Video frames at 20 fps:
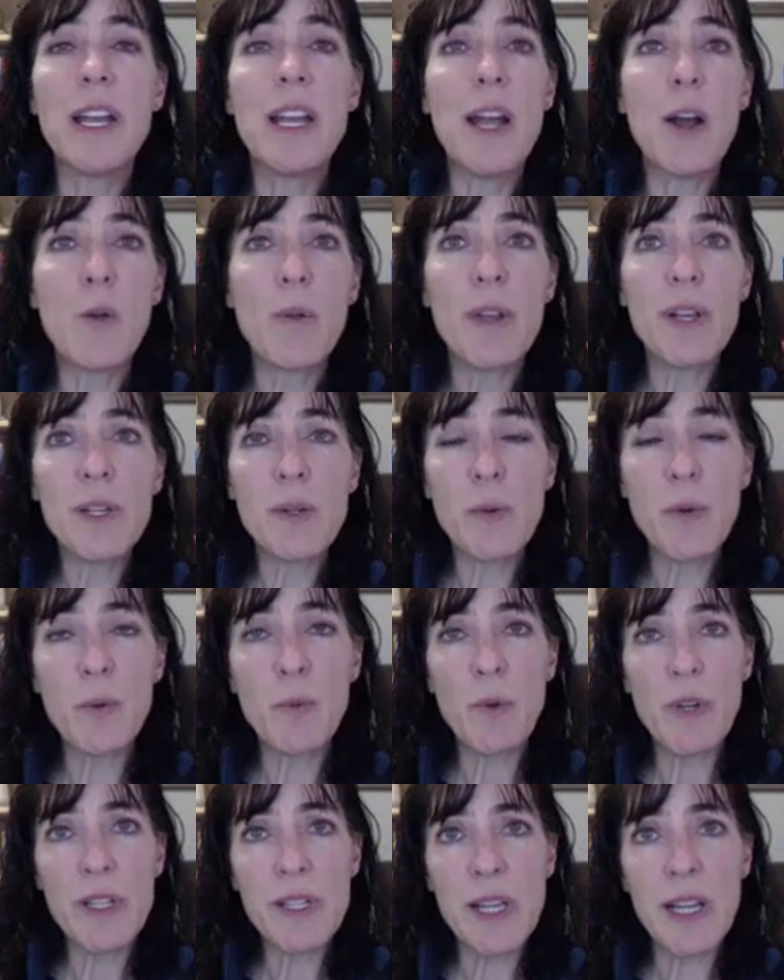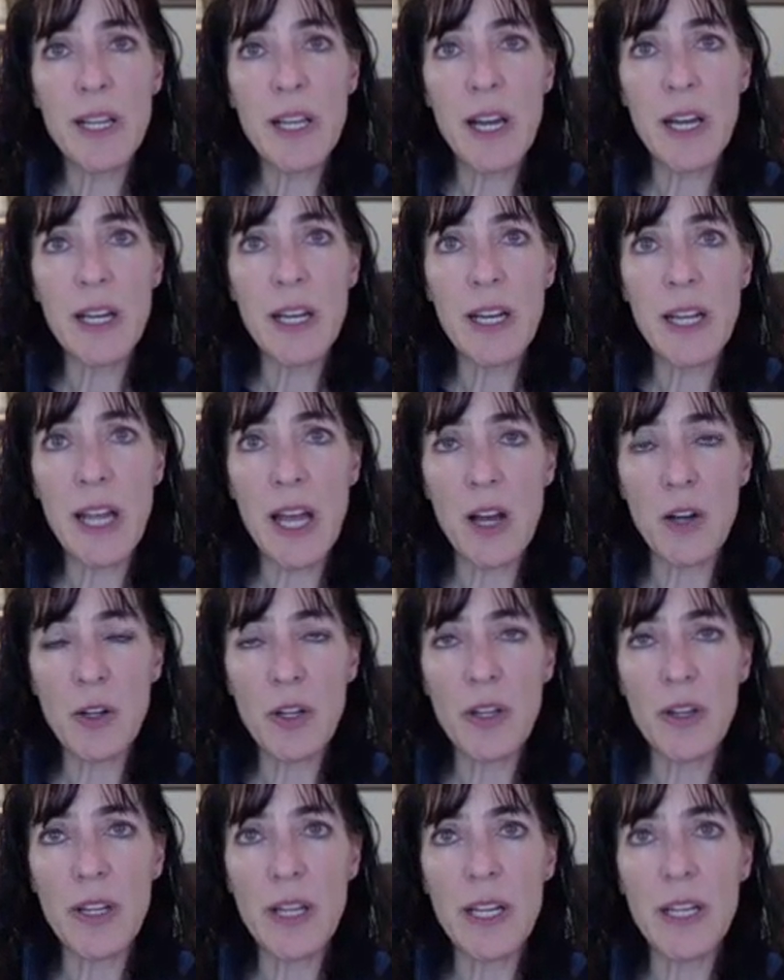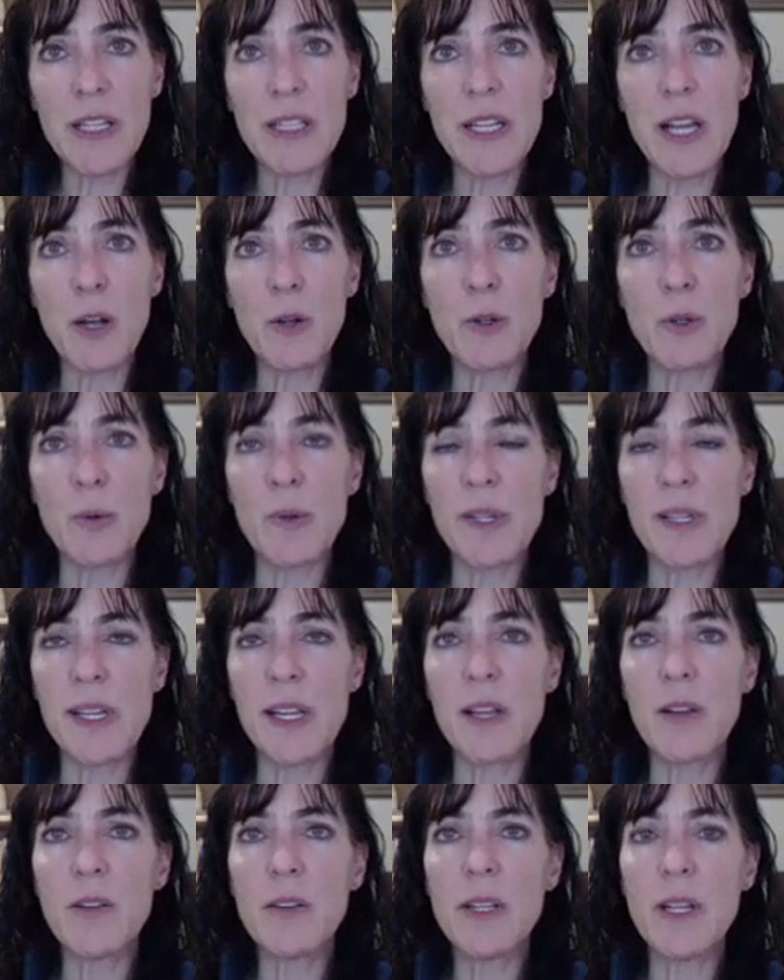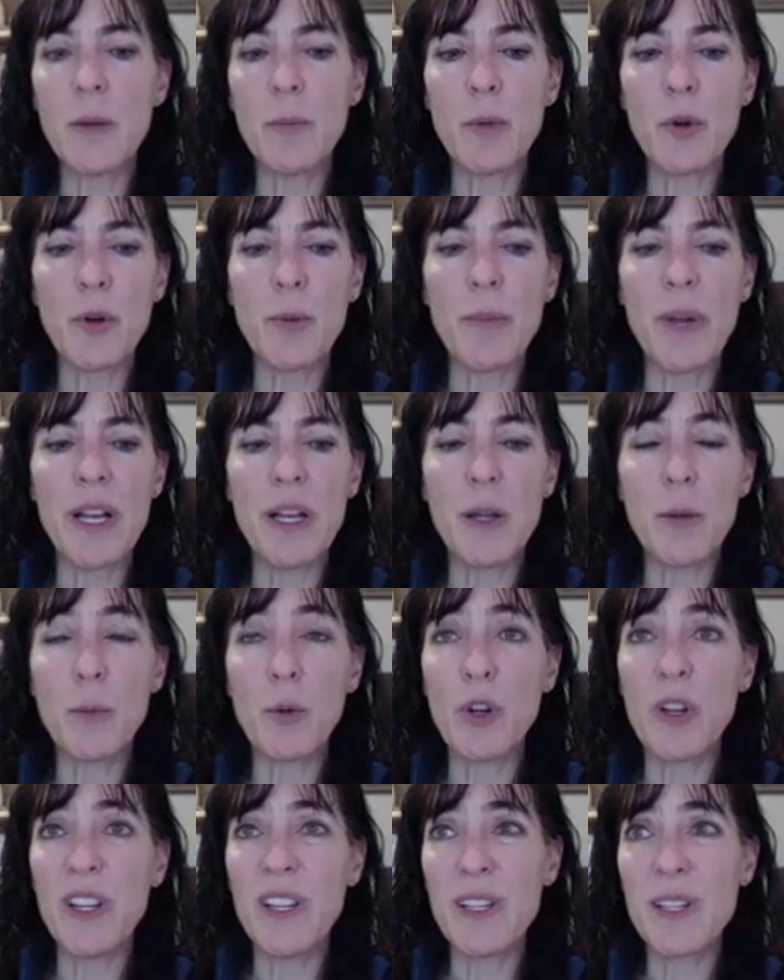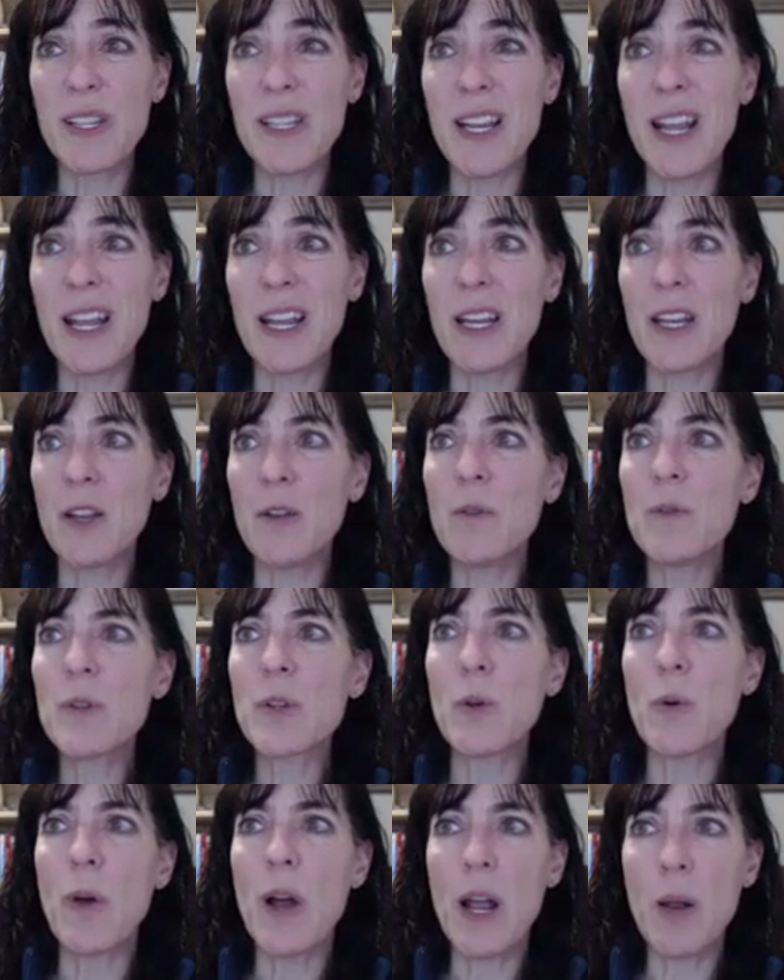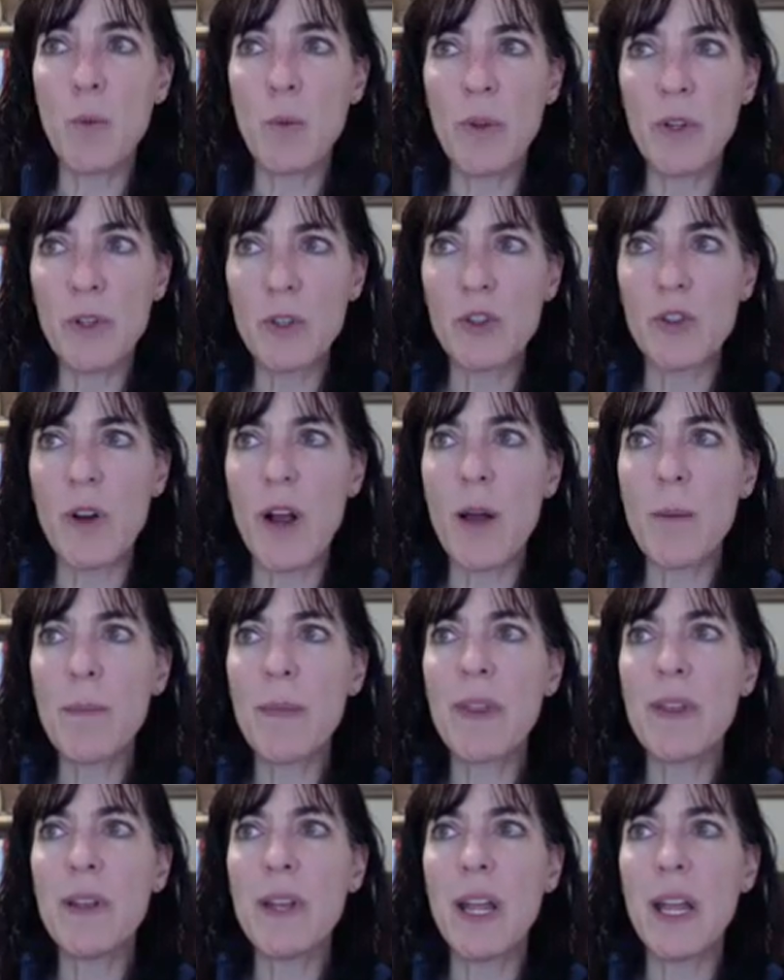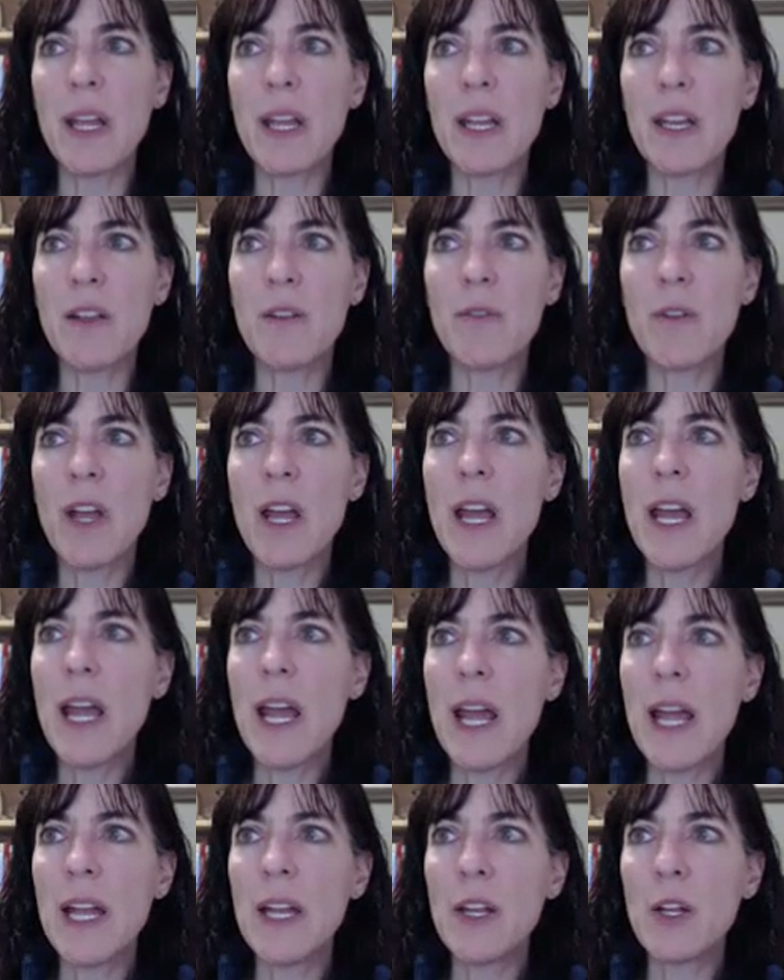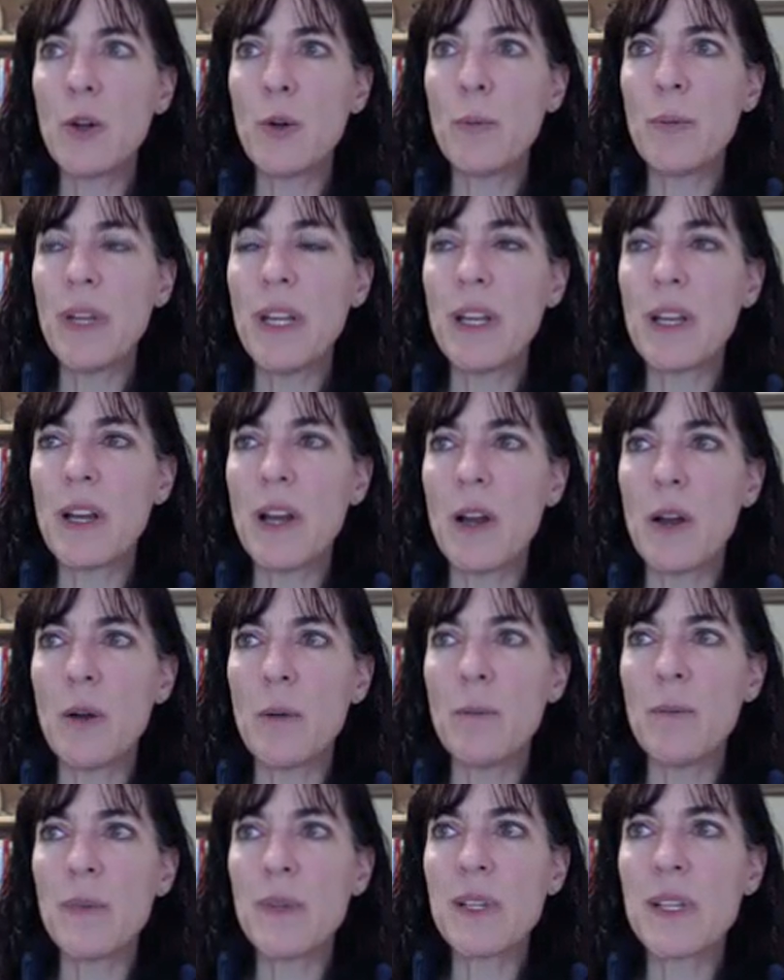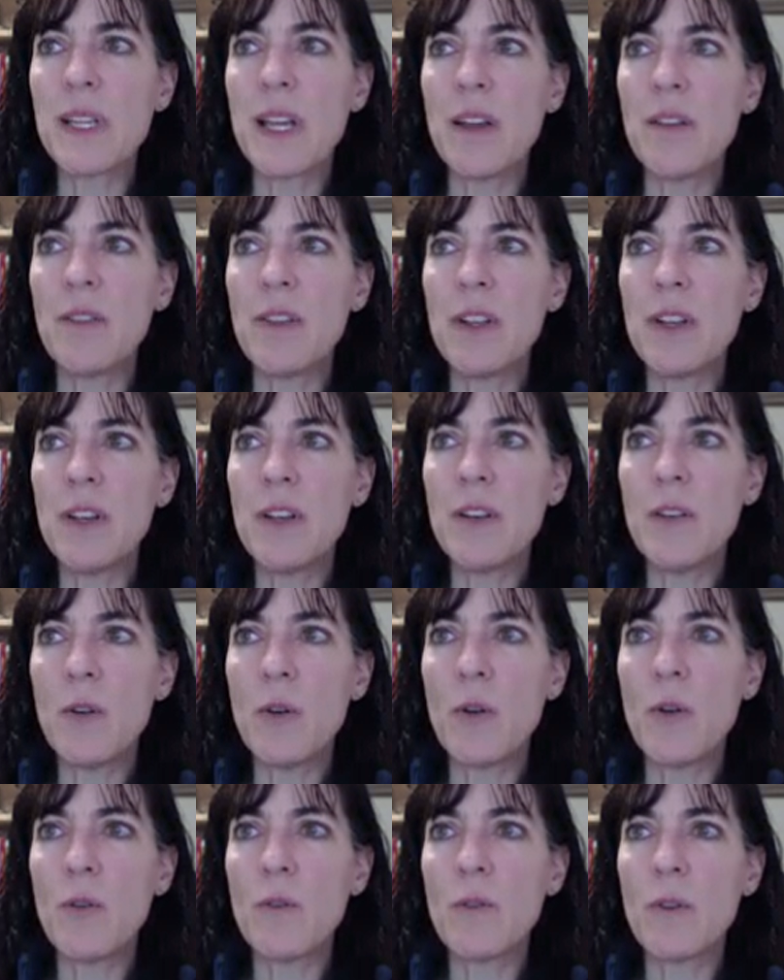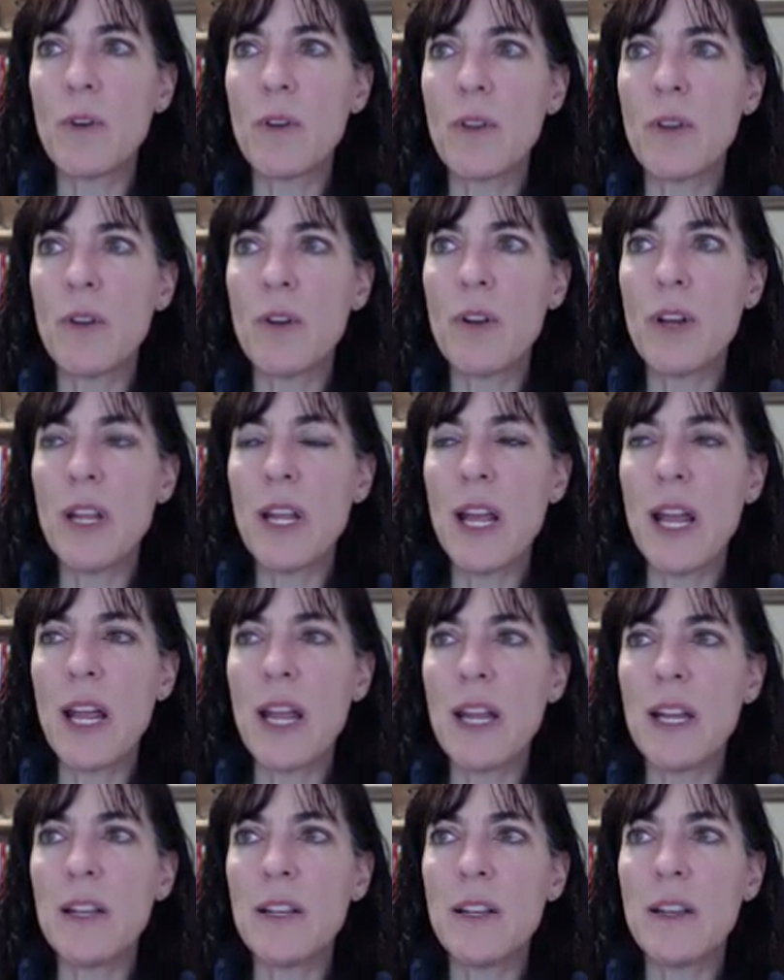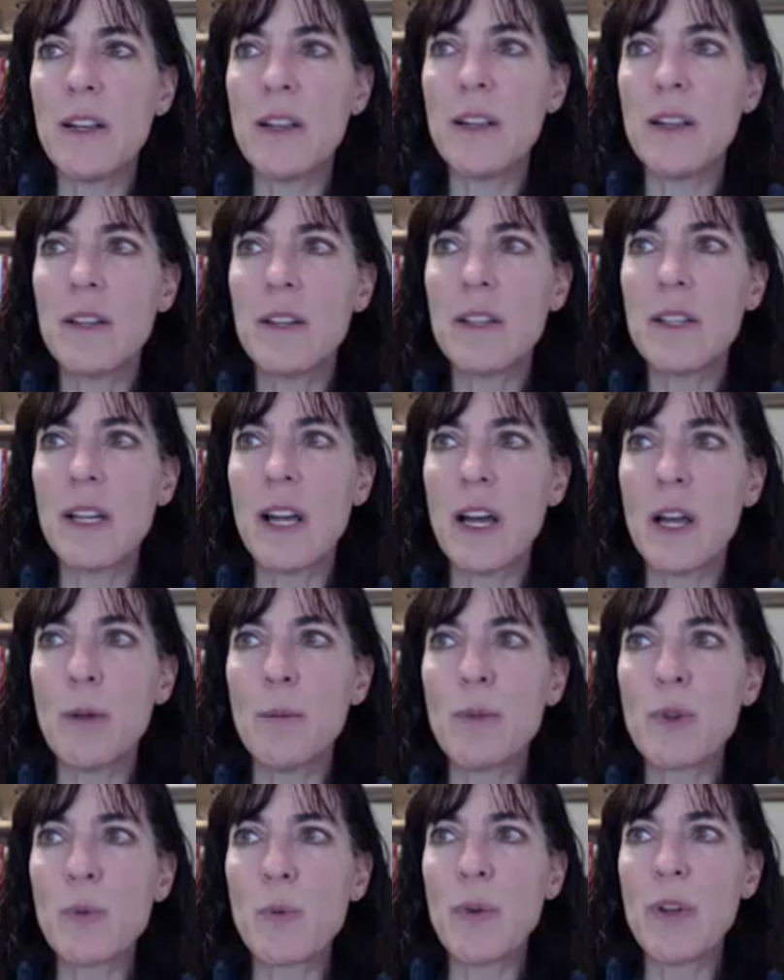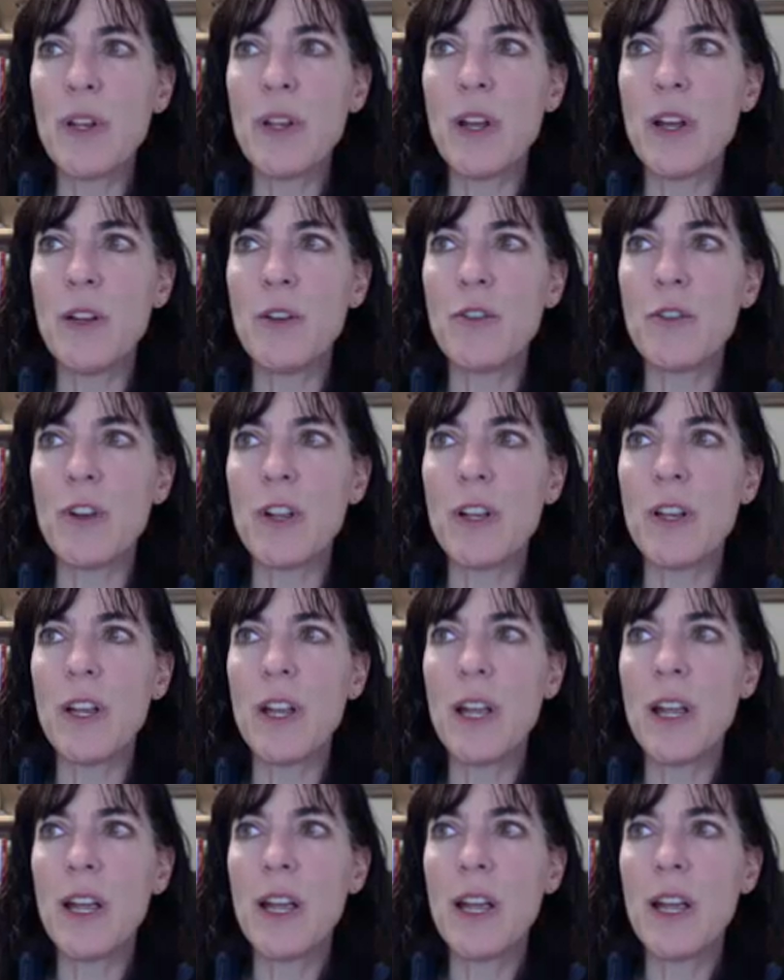Now this one, once I got it calculated down to a single number, my number is negative, so I will drop the negative, and it'll become 7 over 38 times 100,